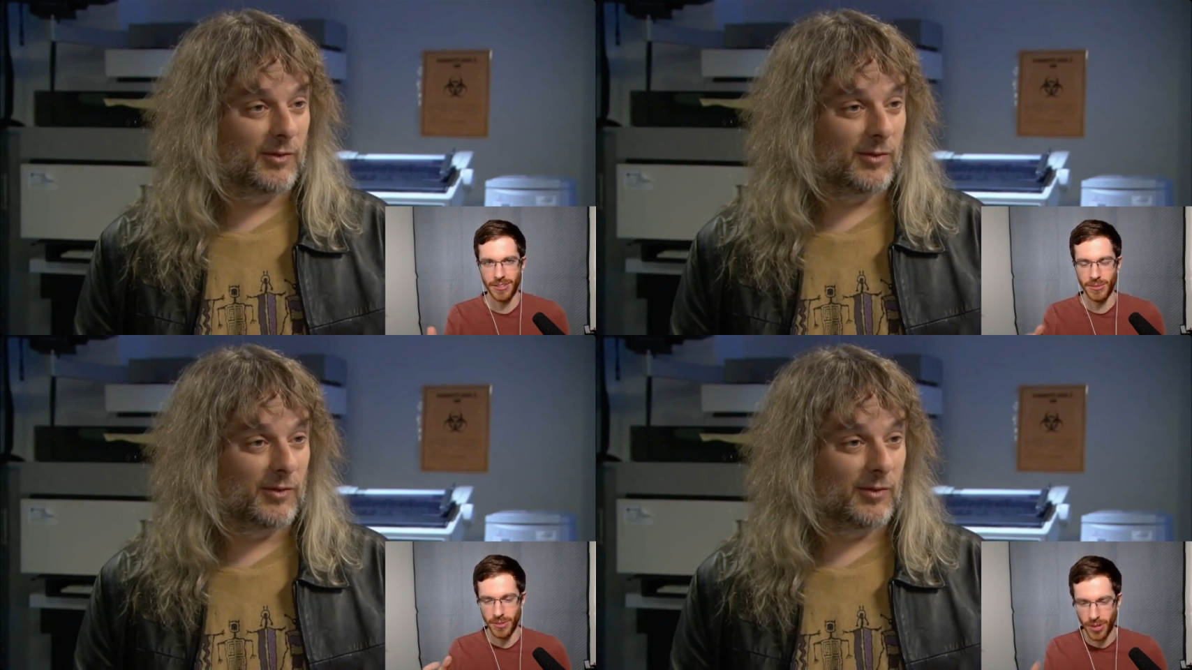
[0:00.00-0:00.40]

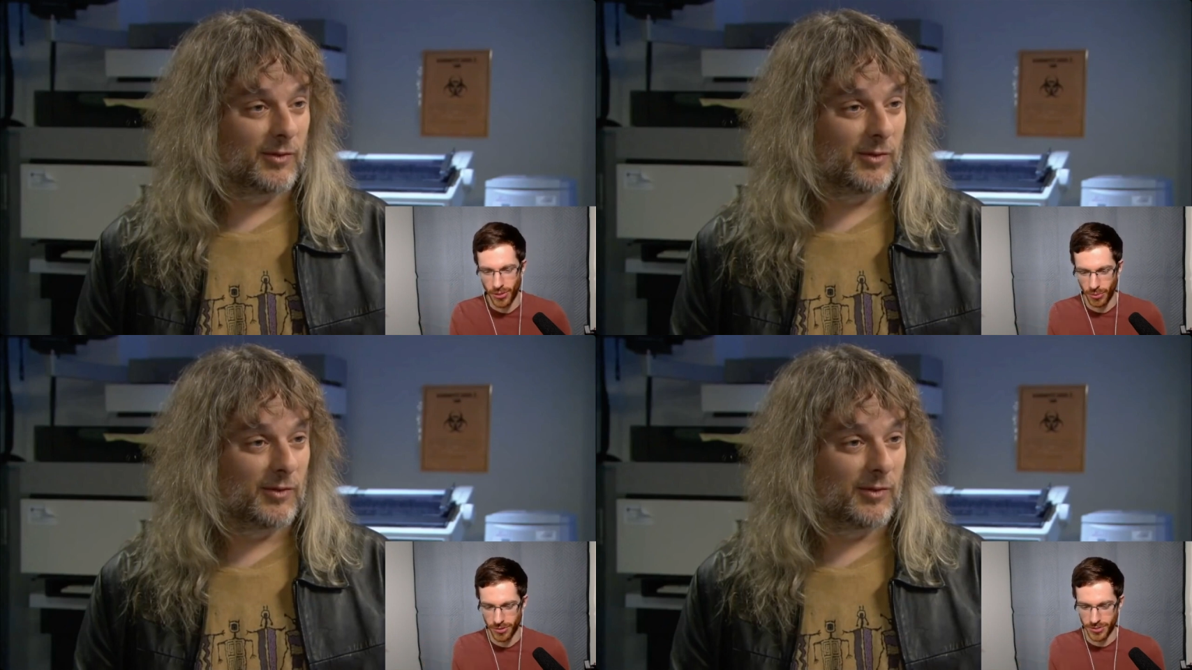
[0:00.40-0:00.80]
Speaker 1: So in other
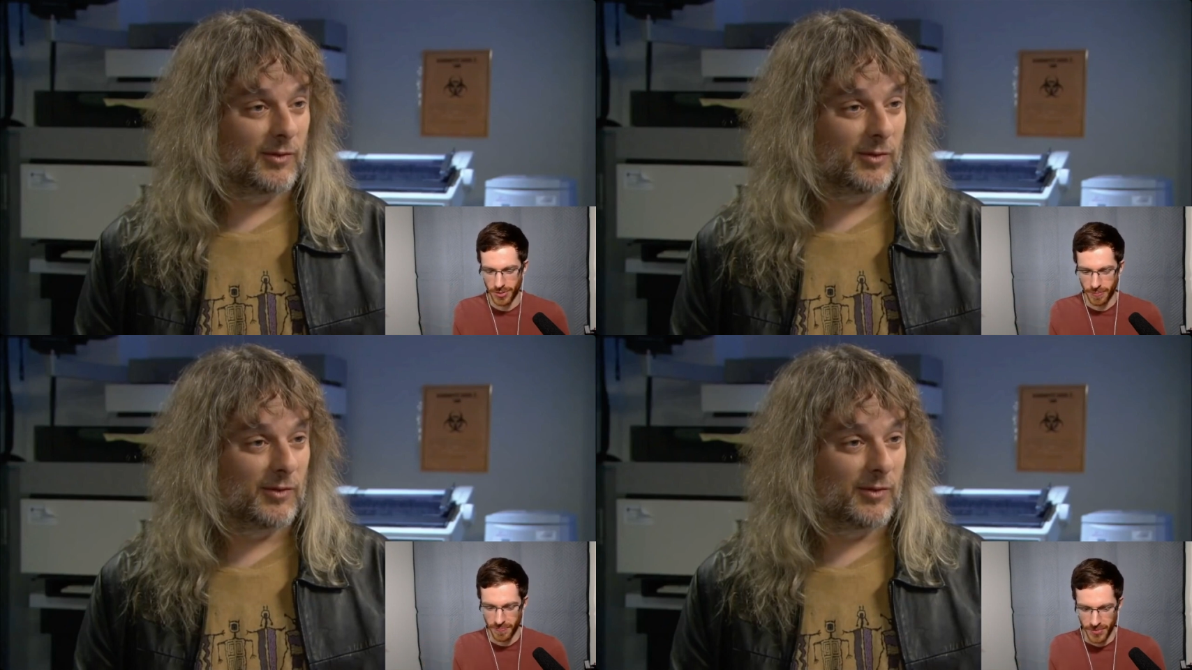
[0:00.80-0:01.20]
words
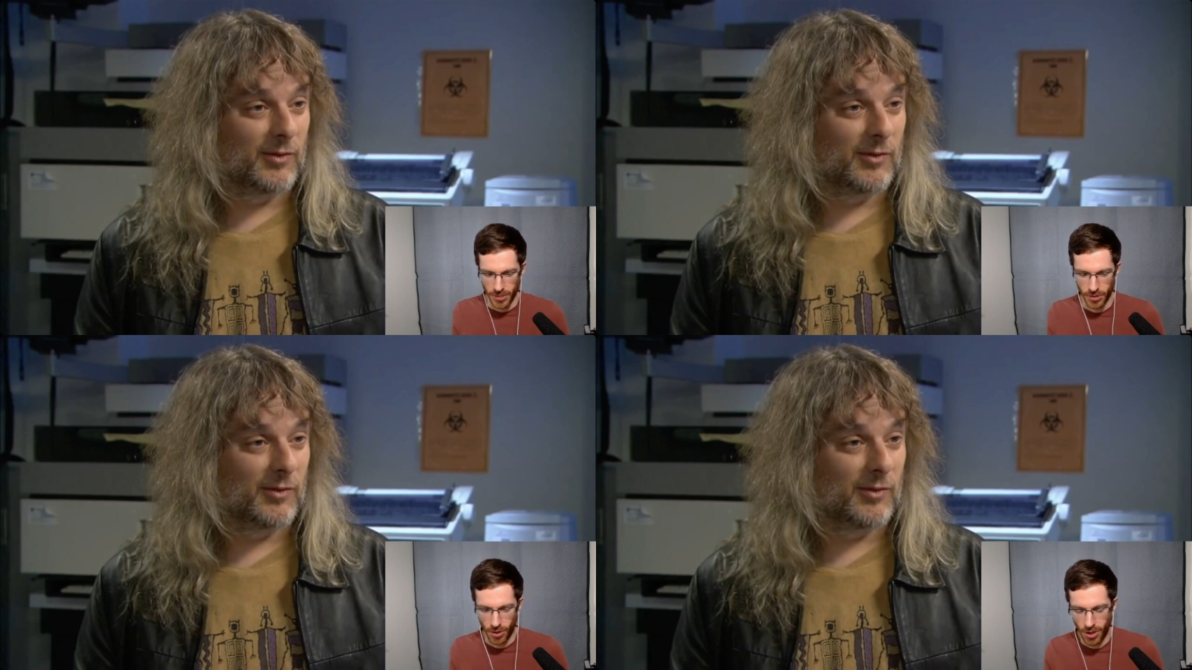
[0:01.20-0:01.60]
you
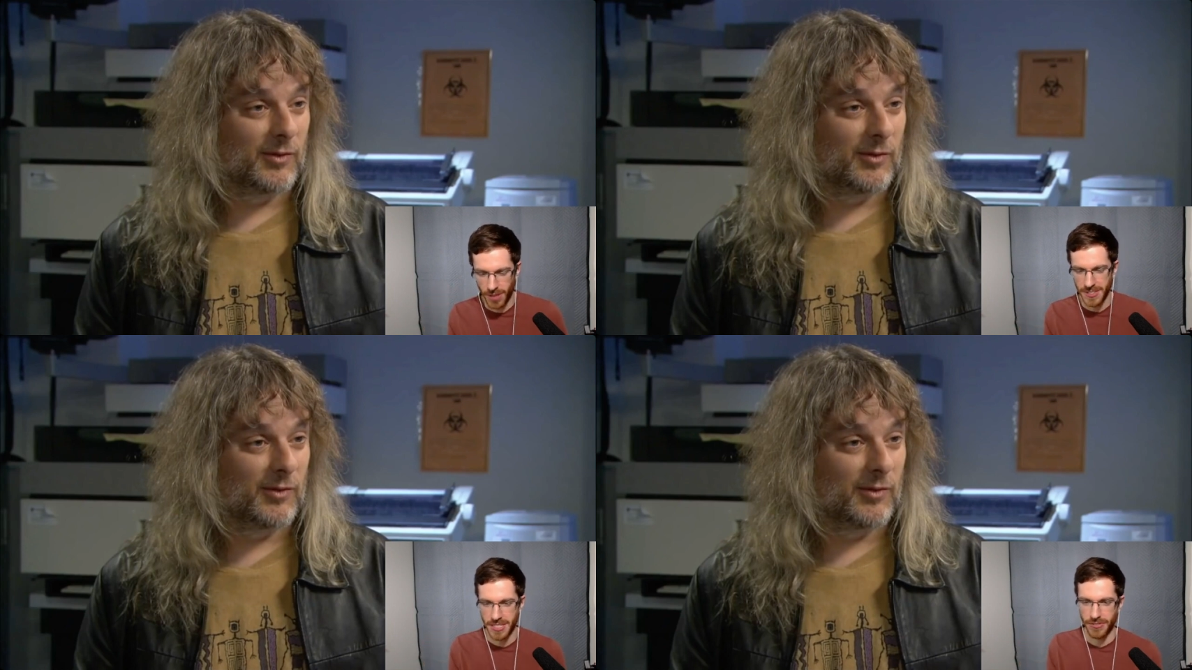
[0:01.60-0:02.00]
know all
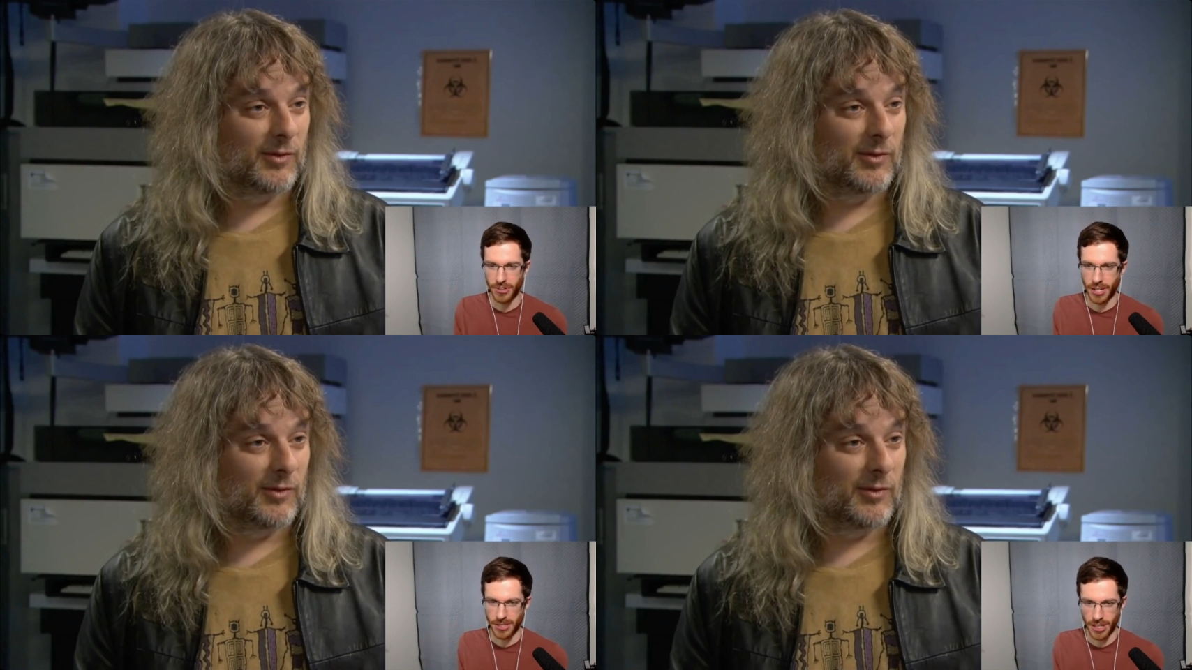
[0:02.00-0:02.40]
these different
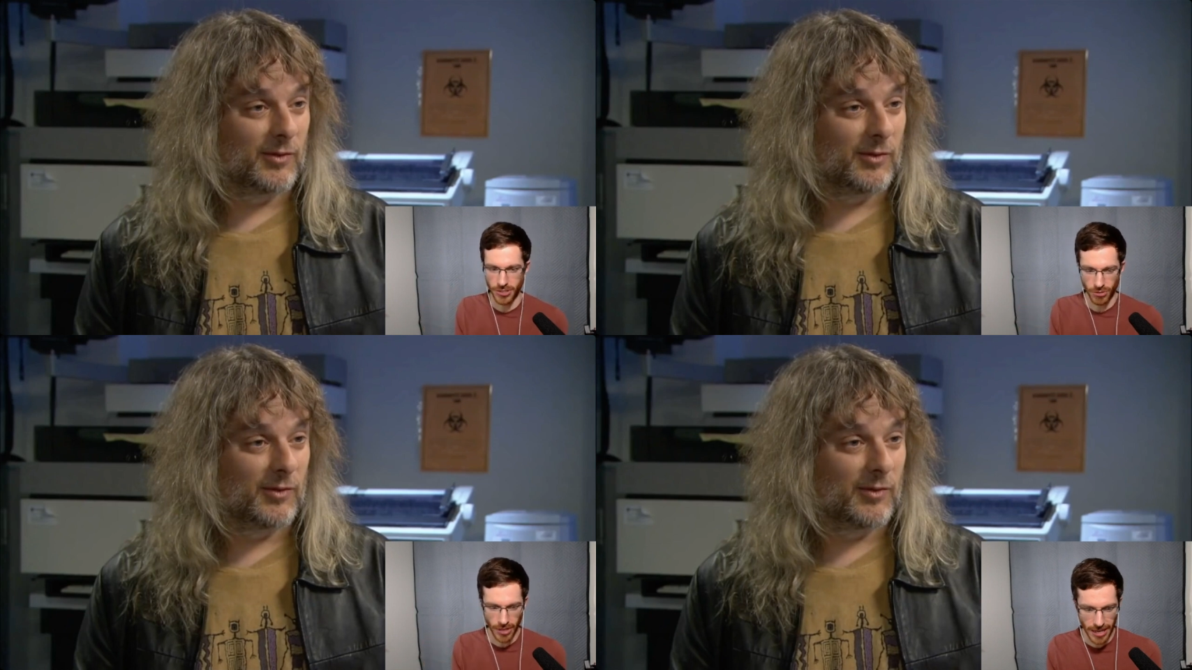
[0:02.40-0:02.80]

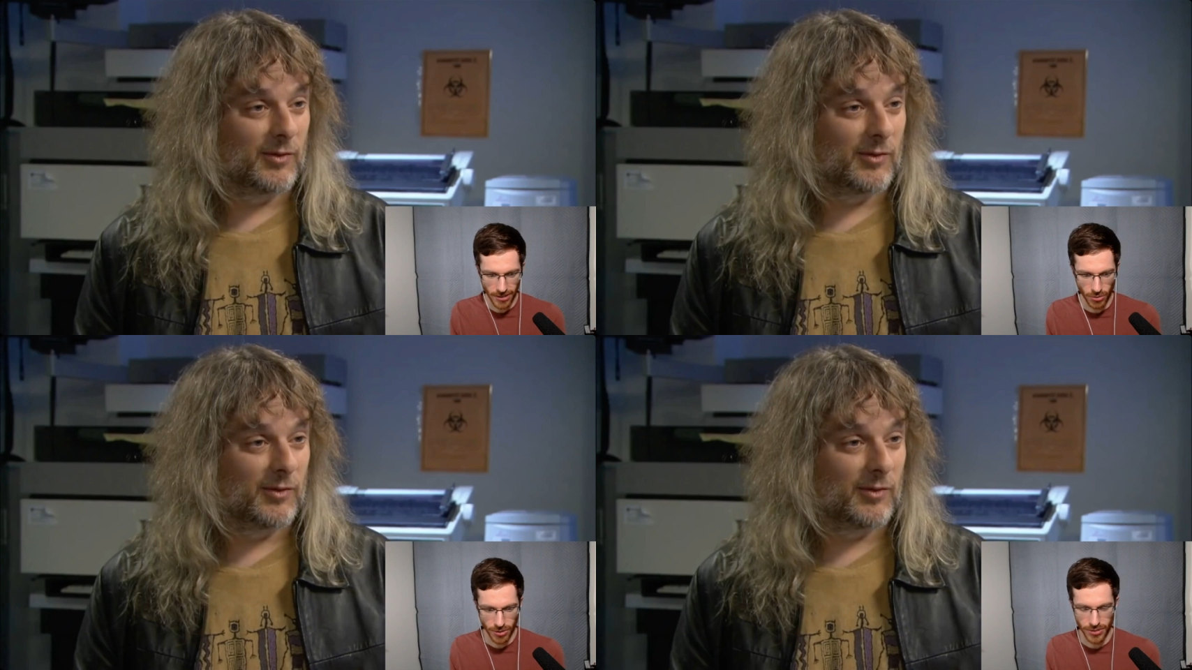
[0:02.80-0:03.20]
ontological
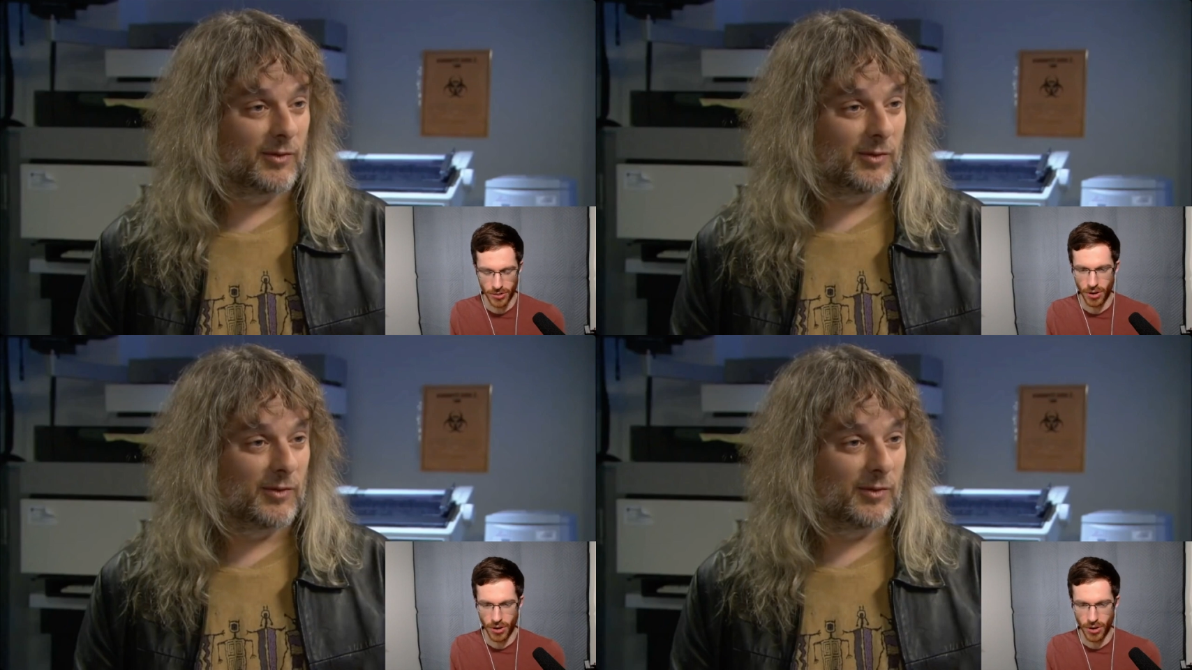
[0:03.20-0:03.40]
categories